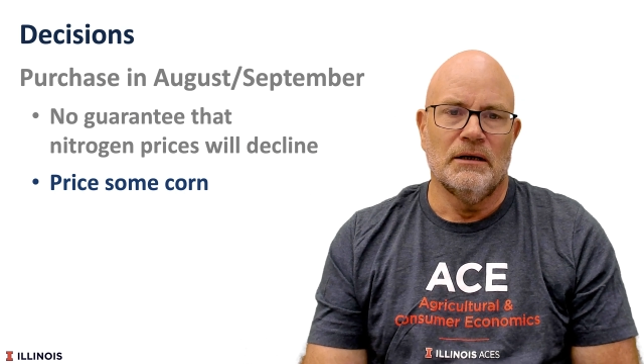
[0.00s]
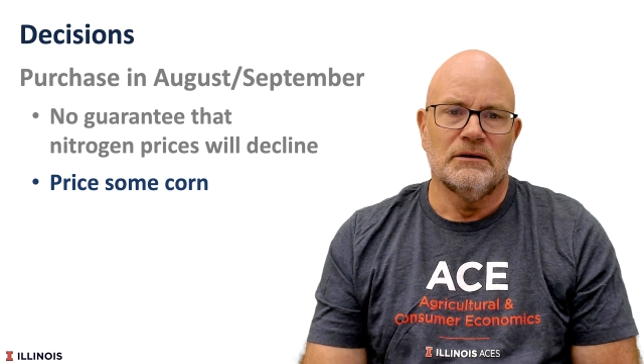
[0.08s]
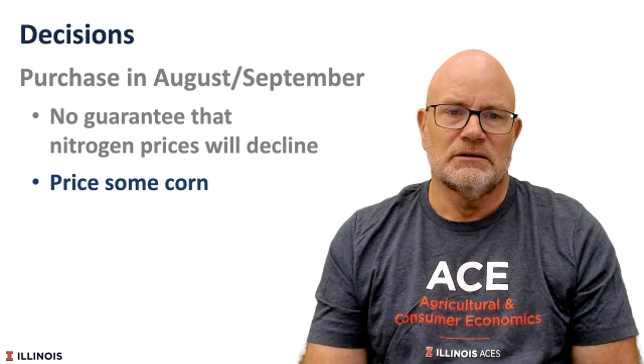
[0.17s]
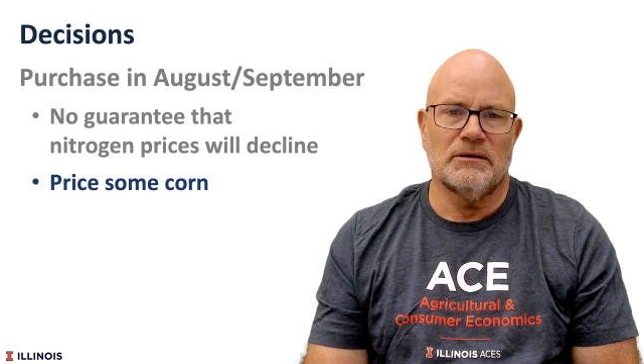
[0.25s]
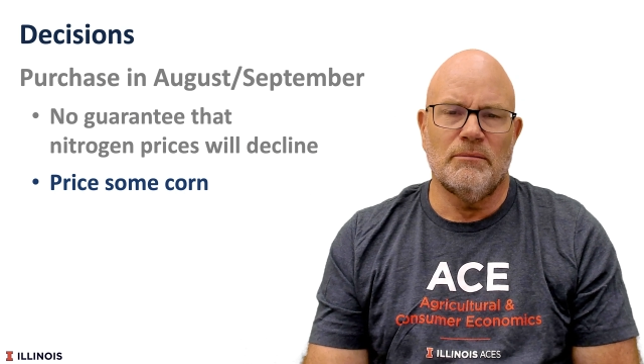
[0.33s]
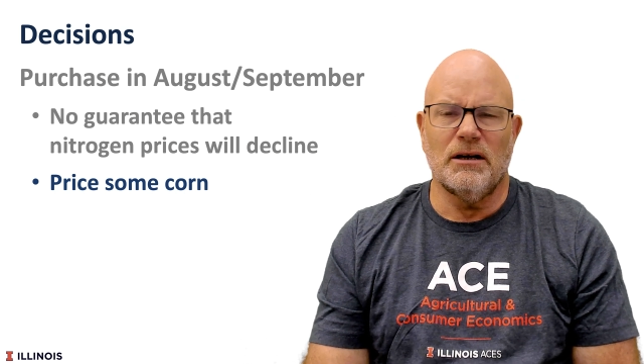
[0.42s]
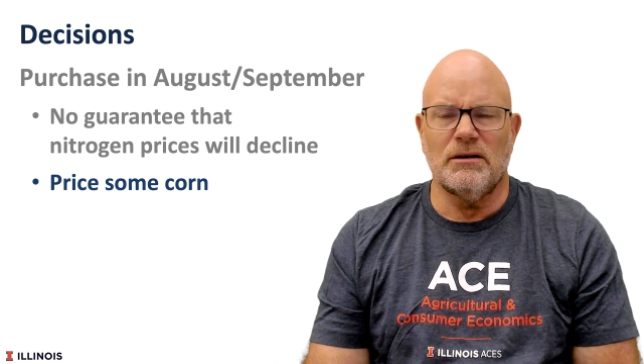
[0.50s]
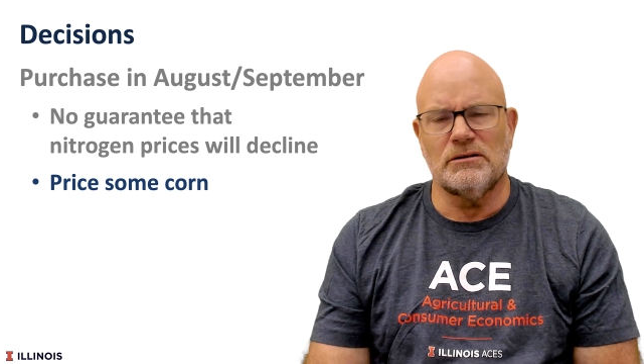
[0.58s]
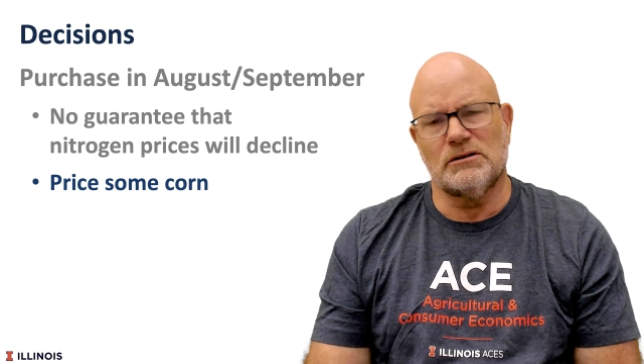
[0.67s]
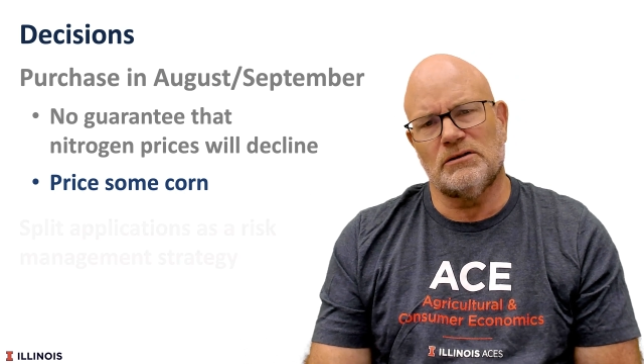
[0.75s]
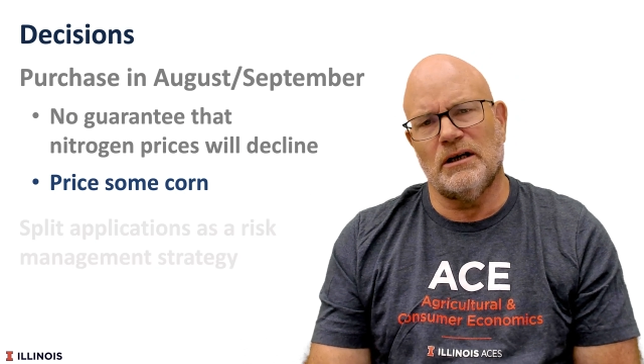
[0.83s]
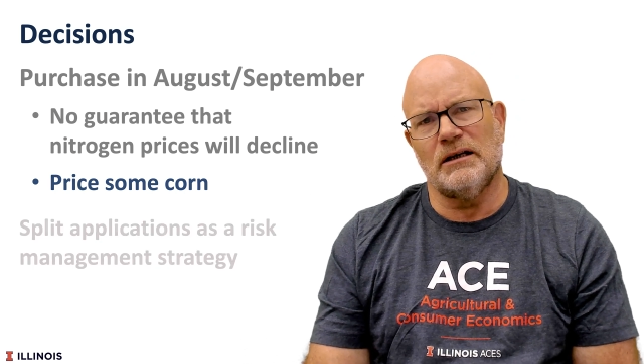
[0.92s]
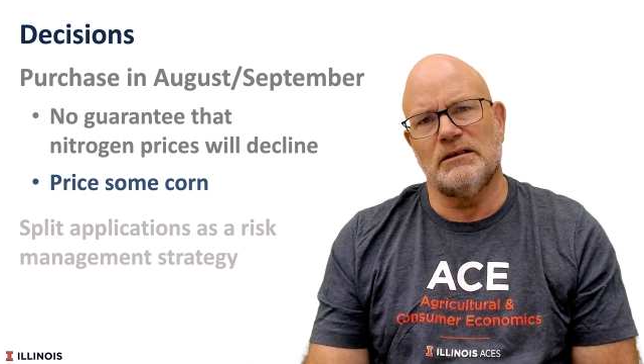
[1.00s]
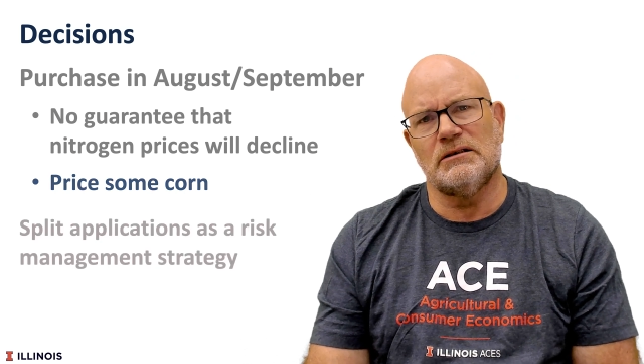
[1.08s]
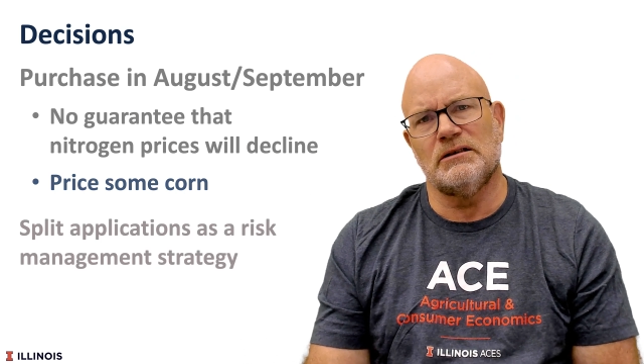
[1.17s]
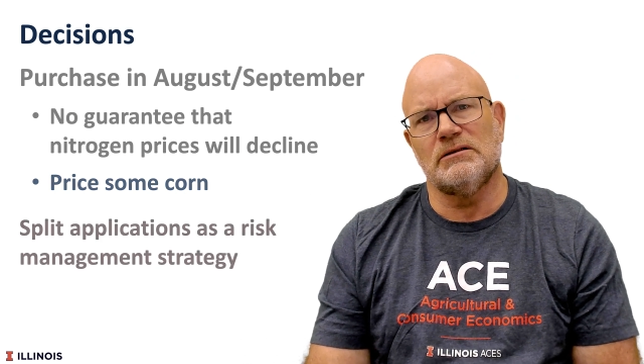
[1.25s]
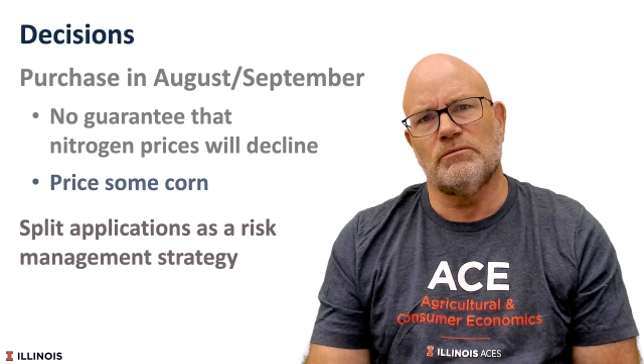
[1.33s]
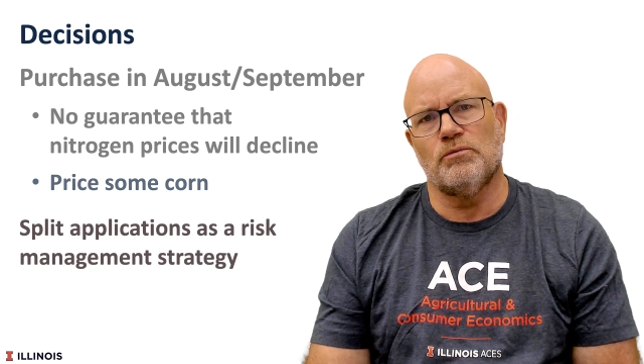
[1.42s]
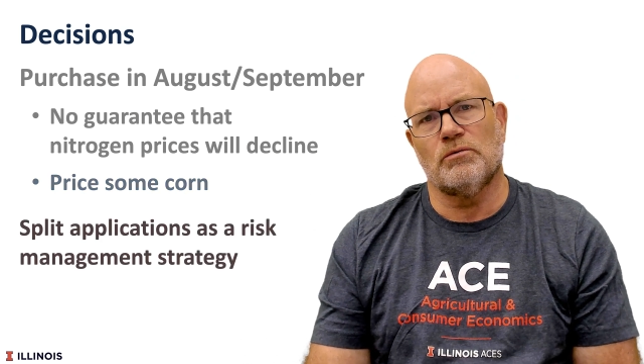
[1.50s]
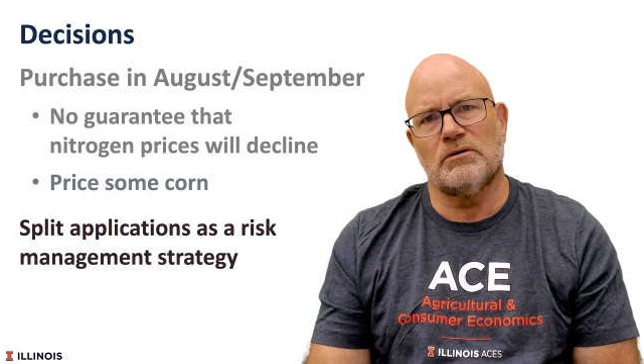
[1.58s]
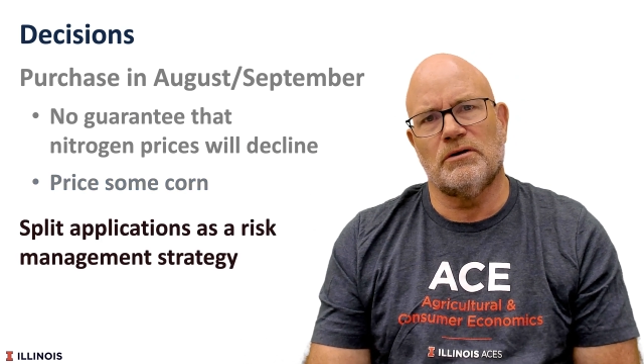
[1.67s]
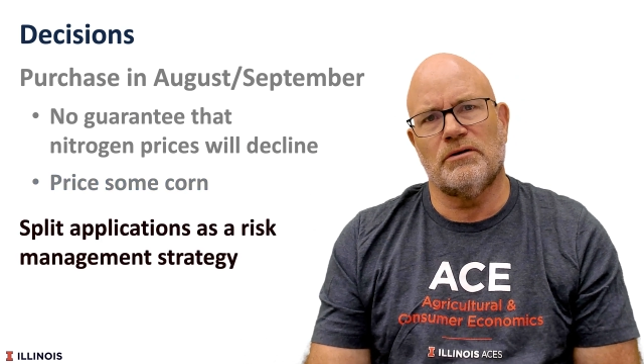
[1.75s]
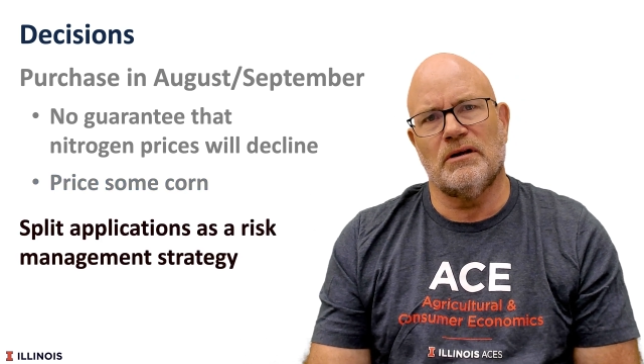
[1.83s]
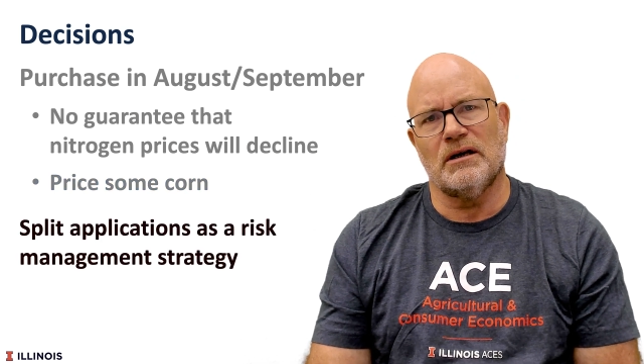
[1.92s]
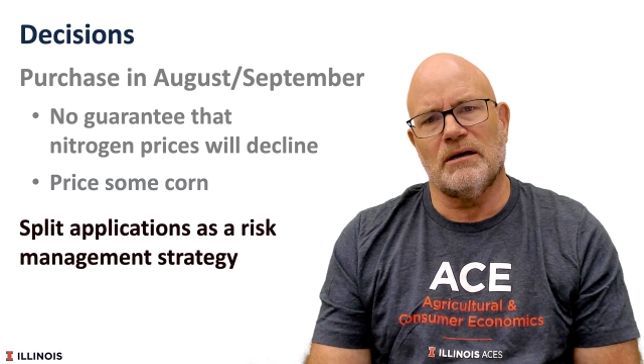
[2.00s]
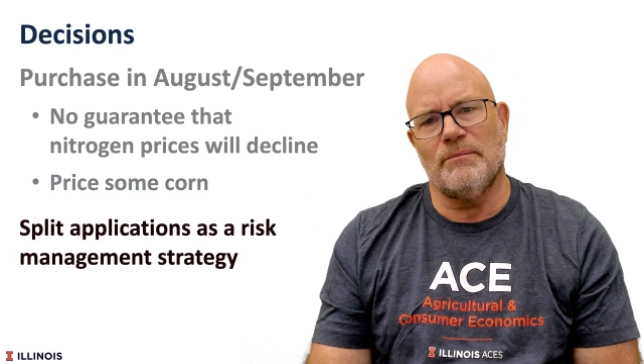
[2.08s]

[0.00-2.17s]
Some other strategies to think